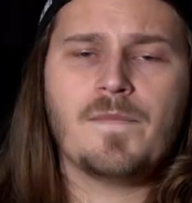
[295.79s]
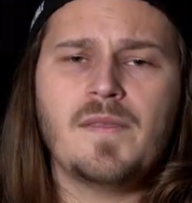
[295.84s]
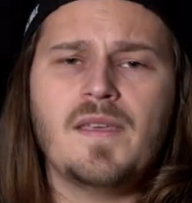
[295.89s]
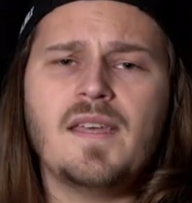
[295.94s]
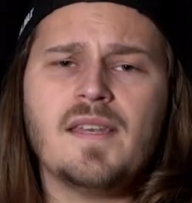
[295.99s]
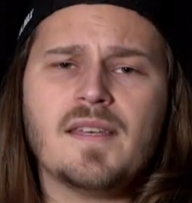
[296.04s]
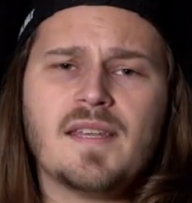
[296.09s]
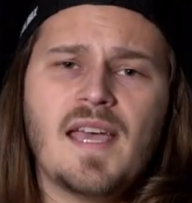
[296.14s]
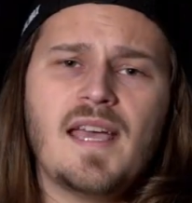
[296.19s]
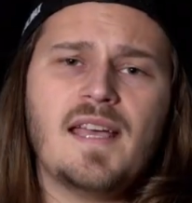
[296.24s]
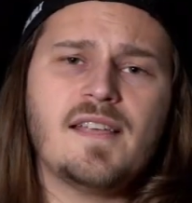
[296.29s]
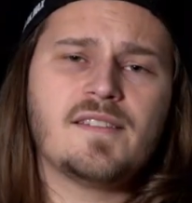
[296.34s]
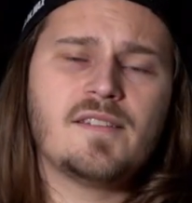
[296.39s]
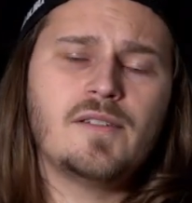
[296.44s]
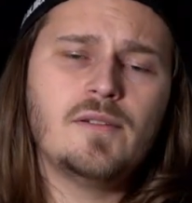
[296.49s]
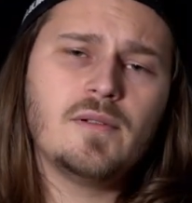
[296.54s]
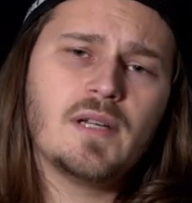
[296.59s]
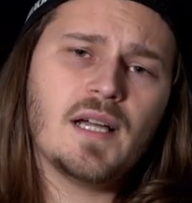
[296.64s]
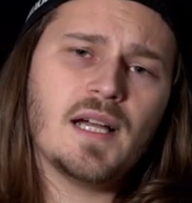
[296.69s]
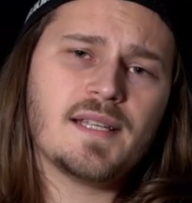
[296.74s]
In case
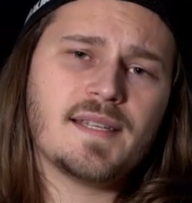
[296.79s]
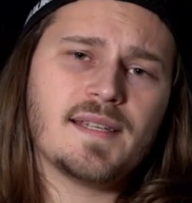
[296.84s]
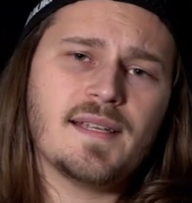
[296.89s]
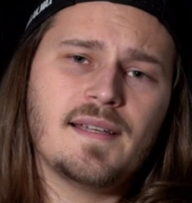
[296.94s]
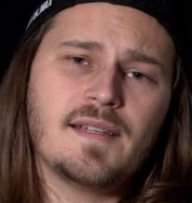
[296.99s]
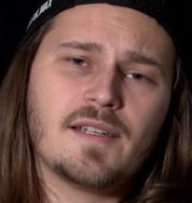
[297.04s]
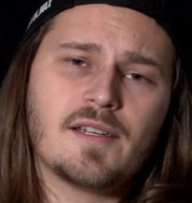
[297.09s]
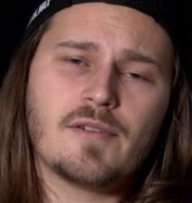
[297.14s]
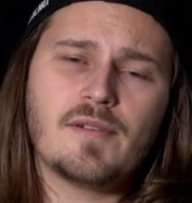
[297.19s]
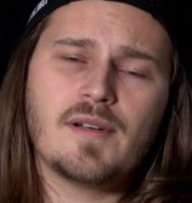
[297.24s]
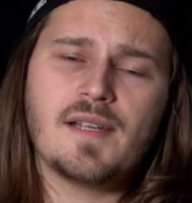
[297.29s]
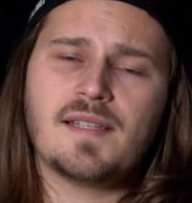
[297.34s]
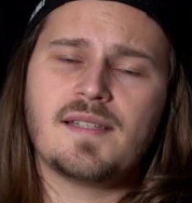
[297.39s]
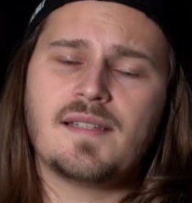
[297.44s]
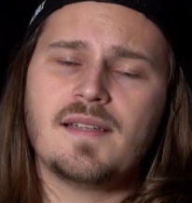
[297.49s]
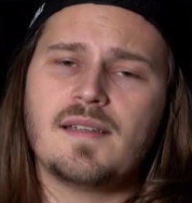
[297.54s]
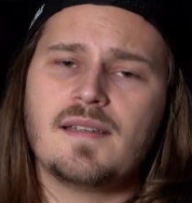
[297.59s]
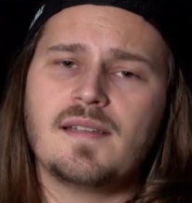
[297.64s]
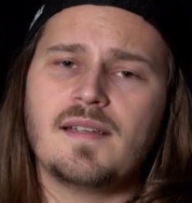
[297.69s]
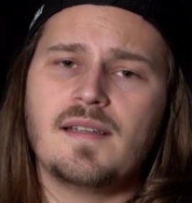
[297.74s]
you guys are
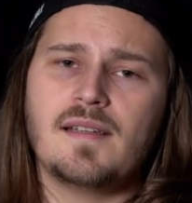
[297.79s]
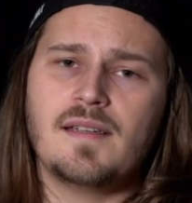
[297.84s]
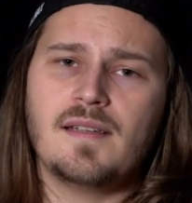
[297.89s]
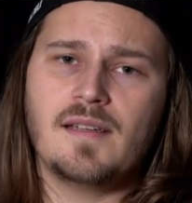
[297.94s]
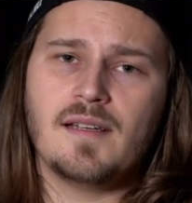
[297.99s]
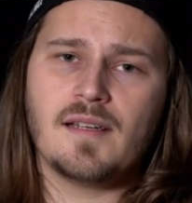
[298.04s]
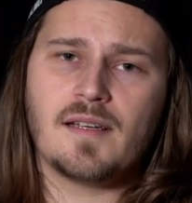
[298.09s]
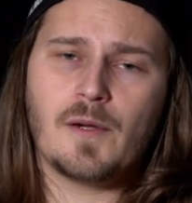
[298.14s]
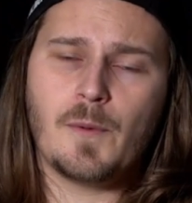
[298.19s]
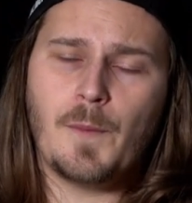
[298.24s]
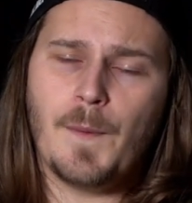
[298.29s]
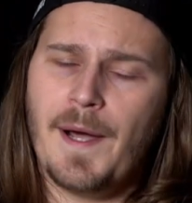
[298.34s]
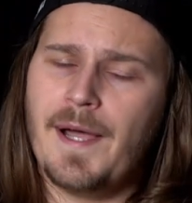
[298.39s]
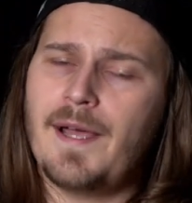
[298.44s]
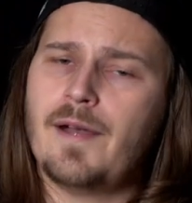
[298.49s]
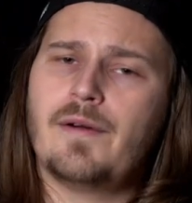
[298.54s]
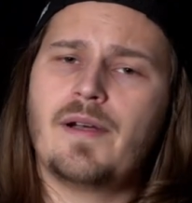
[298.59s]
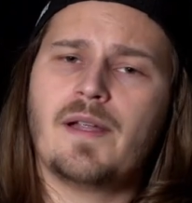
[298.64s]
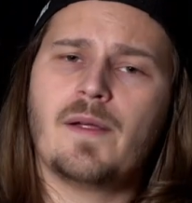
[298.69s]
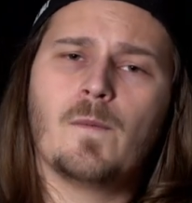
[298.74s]
interested in
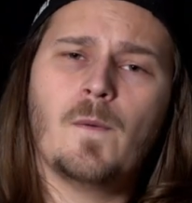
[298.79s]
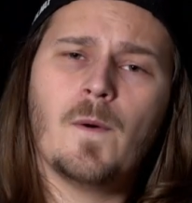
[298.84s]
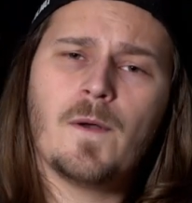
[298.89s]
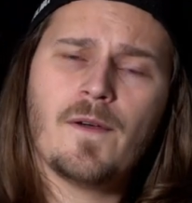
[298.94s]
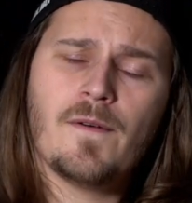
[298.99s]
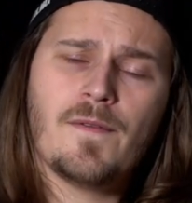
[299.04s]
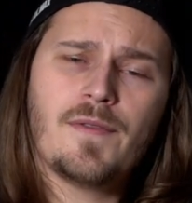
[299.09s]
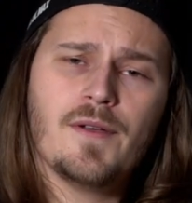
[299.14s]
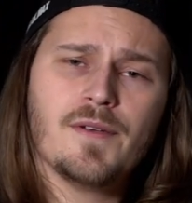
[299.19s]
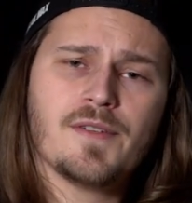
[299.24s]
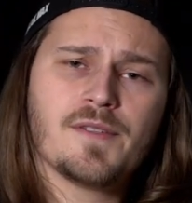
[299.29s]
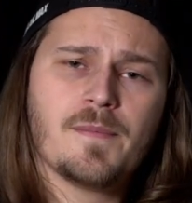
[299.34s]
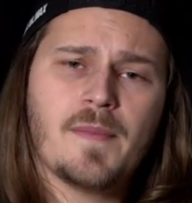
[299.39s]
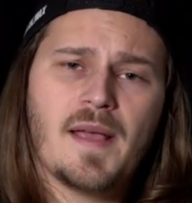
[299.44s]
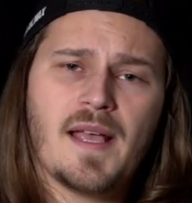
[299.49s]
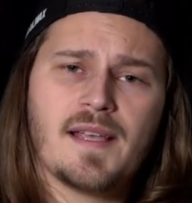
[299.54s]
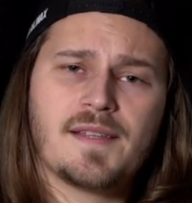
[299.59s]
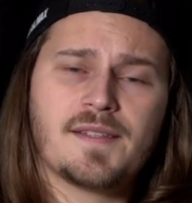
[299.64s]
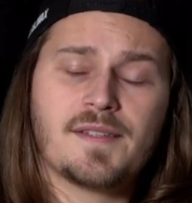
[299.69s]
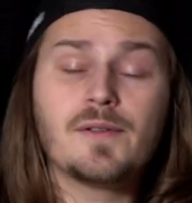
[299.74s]
acquiring one of those
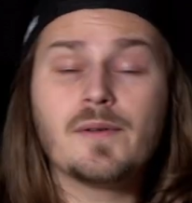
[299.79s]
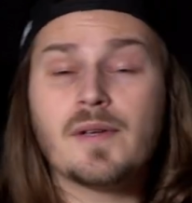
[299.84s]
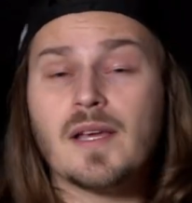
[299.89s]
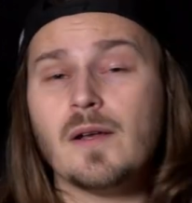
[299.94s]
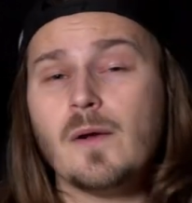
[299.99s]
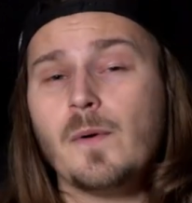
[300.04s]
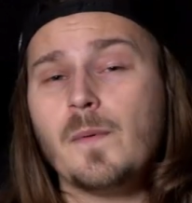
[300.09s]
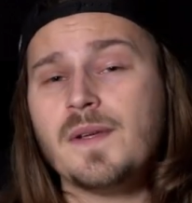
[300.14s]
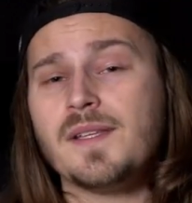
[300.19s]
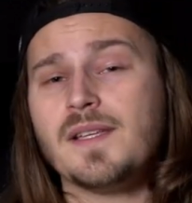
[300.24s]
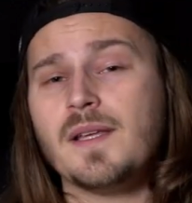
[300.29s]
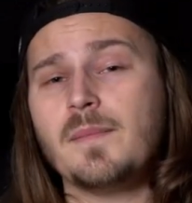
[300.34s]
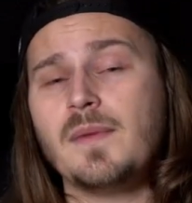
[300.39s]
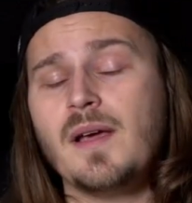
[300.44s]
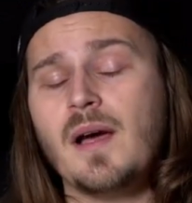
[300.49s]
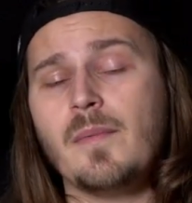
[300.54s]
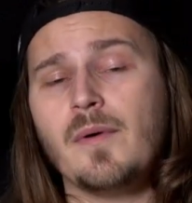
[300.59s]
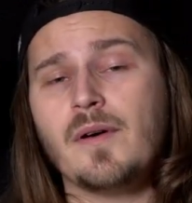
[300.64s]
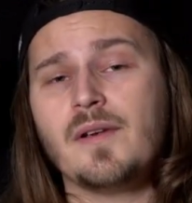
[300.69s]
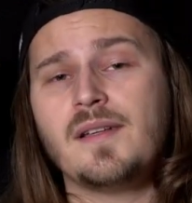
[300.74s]
masks, you can always hit me
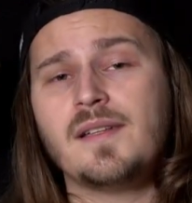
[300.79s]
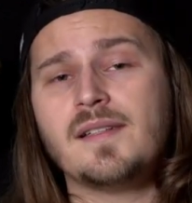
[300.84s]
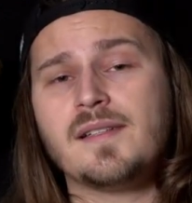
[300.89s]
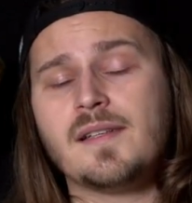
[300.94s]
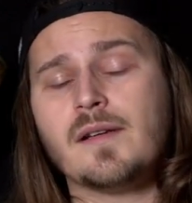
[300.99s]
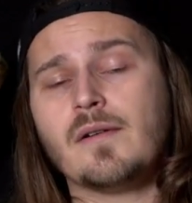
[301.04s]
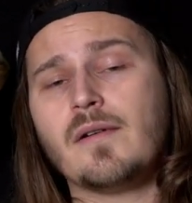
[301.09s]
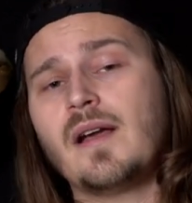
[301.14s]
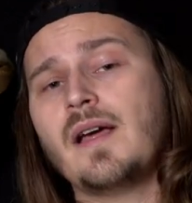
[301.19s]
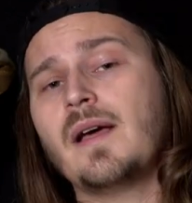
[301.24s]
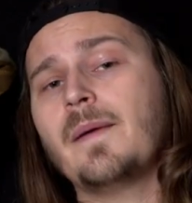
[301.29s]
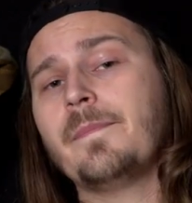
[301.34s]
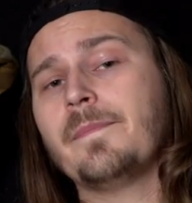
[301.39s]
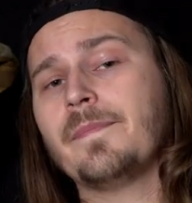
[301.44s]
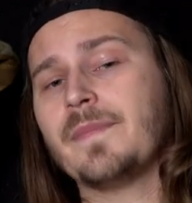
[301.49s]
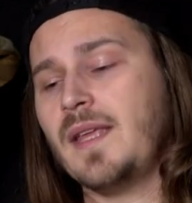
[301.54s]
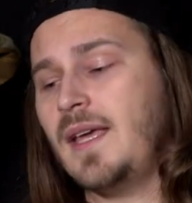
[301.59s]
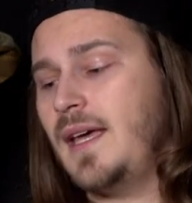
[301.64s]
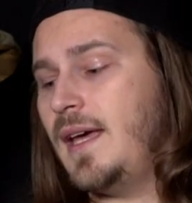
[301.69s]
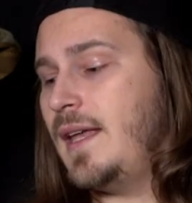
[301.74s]
up on Instagram
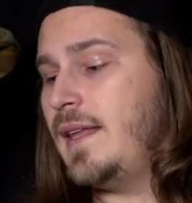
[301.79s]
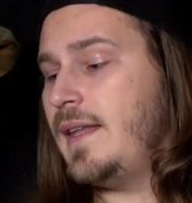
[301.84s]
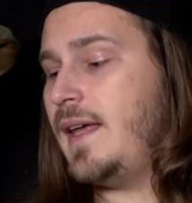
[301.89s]
and